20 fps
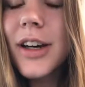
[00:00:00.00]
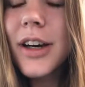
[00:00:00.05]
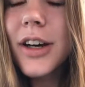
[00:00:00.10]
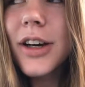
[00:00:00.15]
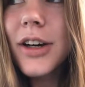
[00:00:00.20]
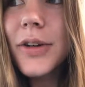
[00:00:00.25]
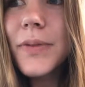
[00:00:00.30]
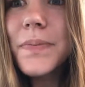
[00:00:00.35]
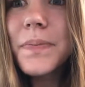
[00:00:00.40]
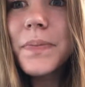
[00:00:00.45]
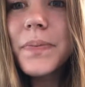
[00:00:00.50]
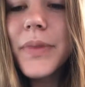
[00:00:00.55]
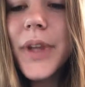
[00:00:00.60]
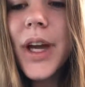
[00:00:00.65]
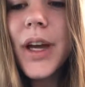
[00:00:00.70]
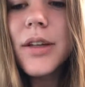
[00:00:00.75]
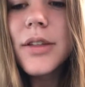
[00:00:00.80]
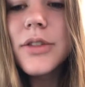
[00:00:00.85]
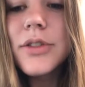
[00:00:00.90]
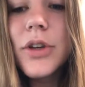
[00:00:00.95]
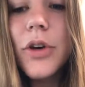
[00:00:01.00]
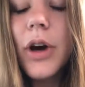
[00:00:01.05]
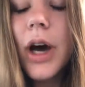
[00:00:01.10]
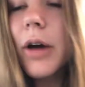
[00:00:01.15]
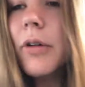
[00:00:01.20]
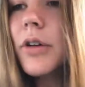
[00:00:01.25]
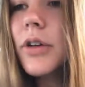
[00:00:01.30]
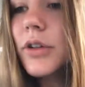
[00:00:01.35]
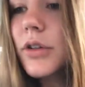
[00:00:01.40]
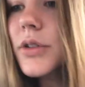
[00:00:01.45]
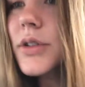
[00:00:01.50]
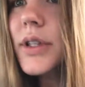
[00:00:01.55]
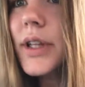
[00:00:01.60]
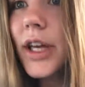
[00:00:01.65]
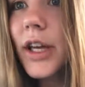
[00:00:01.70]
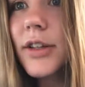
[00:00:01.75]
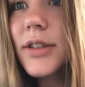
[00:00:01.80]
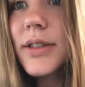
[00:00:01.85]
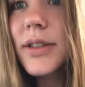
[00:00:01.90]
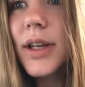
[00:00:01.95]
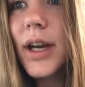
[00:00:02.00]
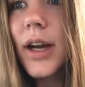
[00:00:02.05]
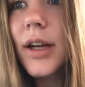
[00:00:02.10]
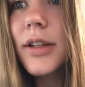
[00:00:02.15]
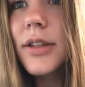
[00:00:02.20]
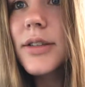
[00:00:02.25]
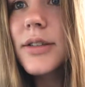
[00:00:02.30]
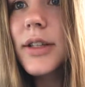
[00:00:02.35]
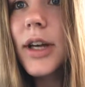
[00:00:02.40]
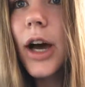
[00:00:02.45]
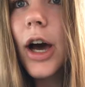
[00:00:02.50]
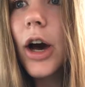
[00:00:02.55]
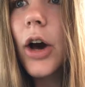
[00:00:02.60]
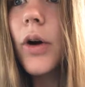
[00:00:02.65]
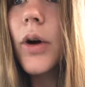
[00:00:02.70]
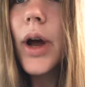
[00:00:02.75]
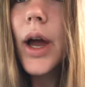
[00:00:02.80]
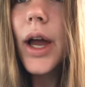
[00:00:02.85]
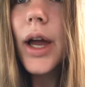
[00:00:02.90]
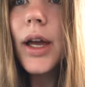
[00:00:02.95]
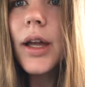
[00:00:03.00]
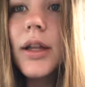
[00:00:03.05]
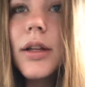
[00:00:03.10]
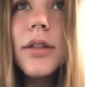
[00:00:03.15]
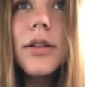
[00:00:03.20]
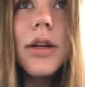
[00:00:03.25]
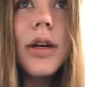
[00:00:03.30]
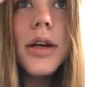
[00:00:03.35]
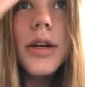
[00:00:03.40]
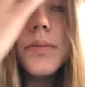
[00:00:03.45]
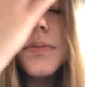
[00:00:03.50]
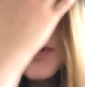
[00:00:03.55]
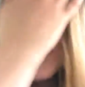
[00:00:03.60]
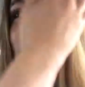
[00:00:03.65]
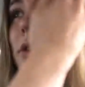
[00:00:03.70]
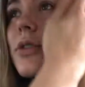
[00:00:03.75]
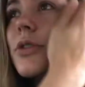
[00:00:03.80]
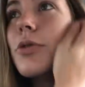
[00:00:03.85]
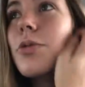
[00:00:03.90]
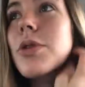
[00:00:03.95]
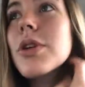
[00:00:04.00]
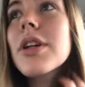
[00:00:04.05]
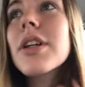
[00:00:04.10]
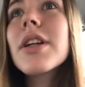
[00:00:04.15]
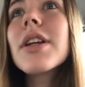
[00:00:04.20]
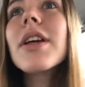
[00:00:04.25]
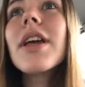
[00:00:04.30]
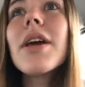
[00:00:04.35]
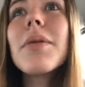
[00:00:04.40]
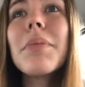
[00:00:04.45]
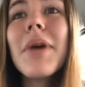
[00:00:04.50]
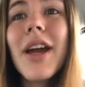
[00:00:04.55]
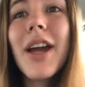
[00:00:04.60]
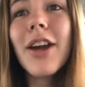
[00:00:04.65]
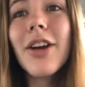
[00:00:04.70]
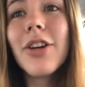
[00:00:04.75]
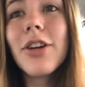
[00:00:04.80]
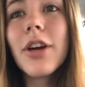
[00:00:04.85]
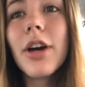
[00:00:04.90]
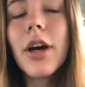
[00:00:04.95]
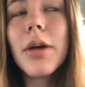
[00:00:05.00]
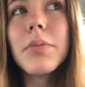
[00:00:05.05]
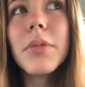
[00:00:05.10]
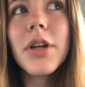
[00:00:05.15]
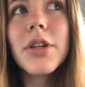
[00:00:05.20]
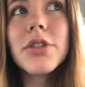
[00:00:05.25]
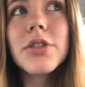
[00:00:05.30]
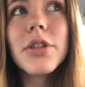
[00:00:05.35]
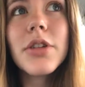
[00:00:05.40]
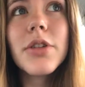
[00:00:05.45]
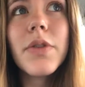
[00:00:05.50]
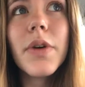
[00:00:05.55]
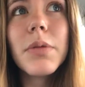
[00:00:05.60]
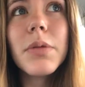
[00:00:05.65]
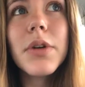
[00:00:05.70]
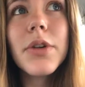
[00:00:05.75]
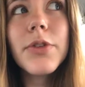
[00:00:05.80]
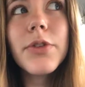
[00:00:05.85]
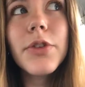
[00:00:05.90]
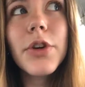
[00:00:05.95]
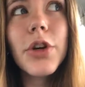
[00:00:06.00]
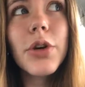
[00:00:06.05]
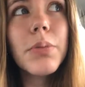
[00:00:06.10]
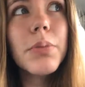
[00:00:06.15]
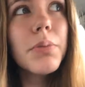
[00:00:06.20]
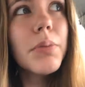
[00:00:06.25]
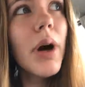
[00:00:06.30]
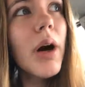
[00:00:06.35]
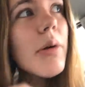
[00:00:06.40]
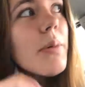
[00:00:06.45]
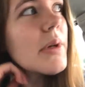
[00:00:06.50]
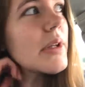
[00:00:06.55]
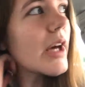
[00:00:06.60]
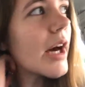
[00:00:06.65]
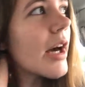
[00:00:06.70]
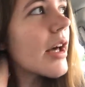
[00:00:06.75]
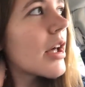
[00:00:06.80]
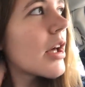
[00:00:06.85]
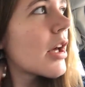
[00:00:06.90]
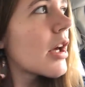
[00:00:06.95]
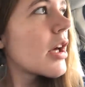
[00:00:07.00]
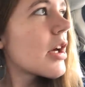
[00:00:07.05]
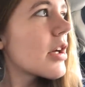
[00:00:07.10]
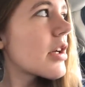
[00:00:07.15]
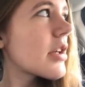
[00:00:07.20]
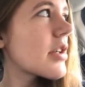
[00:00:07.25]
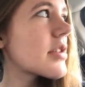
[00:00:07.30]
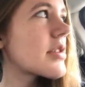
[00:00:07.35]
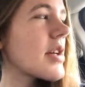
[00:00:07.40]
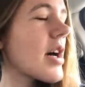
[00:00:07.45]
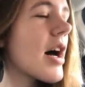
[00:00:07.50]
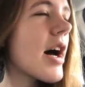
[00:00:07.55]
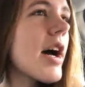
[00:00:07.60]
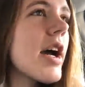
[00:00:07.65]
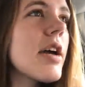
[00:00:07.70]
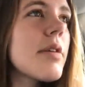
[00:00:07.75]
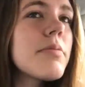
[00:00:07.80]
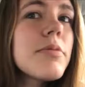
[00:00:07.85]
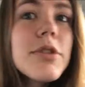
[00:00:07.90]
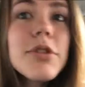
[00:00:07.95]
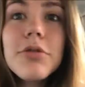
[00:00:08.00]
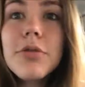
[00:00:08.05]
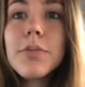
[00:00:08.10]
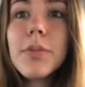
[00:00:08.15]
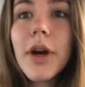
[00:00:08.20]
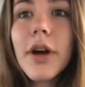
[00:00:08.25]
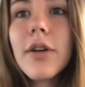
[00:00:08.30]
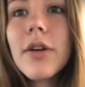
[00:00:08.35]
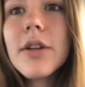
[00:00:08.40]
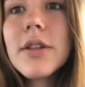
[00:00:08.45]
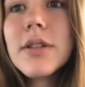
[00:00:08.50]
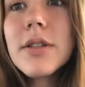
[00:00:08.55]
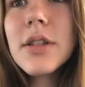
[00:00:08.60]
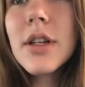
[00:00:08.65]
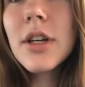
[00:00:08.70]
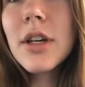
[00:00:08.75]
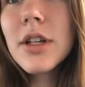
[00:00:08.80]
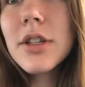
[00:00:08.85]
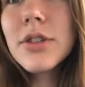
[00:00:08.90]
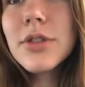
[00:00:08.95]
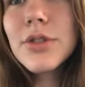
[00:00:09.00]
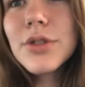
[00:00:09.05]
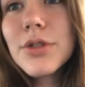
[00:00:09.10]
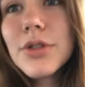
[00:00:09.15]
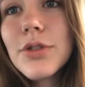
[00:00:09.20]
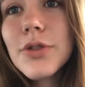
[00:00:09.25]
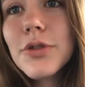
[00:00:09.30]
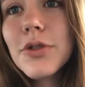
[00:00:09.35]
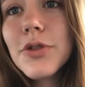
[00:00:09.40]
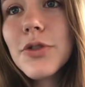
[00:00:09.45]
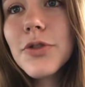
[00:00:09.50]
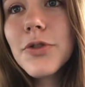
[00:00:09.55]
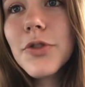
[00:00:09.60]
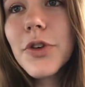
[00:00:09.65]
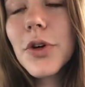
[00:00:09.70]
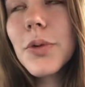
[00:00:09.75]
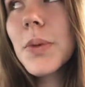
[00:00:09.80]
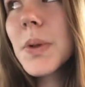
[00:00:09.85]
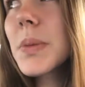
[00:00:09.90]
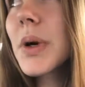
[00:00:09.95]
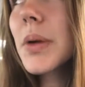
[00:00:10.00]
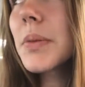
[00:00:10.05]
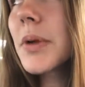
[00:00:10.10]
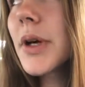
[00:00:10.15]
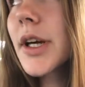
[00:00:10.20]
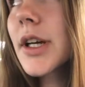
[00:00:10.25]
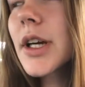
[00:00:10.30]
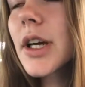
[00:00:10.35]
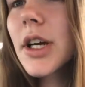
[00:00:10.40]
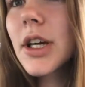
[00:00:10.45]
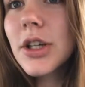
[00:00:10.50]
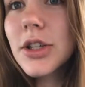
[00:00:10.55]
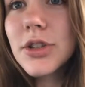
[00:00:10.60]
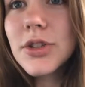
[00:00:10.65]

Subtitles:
Yeah, so I'm gonna go to the hairstylist now, and yeah, so we're gonna get my hair cut. I'm not sure if I'm gonna film. Probably not, 'cause I'm too embarrassed to film in public.